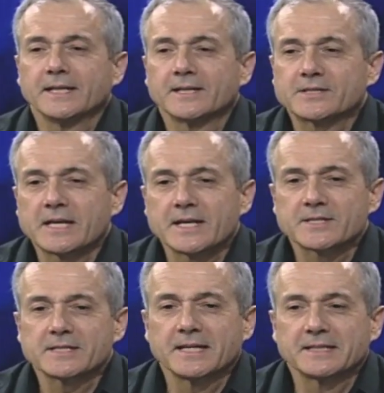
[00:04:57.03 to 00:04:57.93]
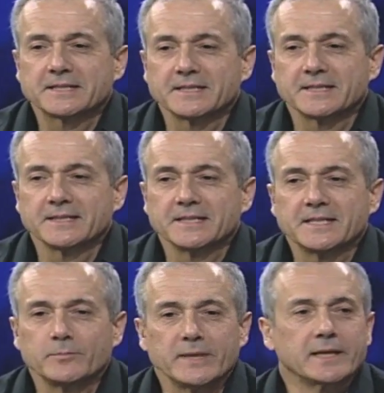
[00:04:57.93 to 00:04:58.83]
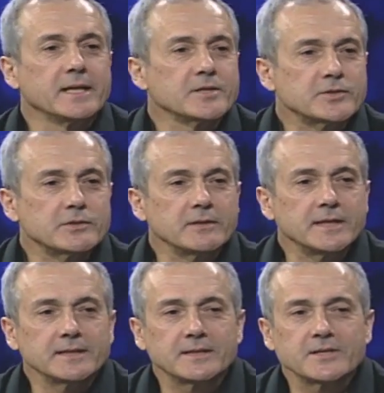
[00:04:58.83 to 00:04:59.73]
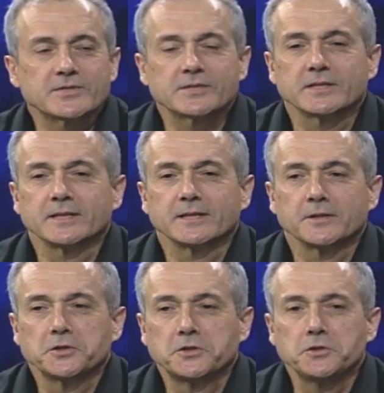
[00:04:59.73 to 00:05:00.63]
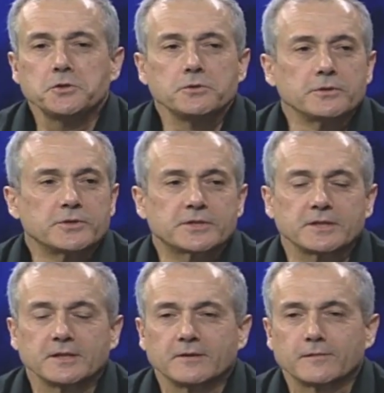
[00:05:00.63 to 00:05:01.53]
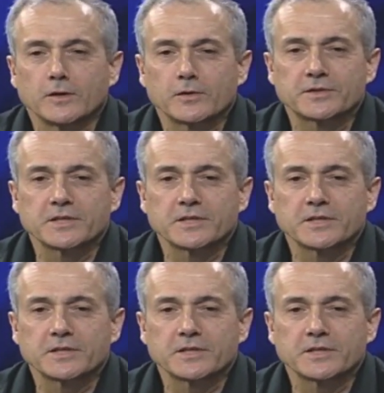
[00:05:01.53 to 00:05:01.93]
It says that uh, in big history, this uh, huge uh, flow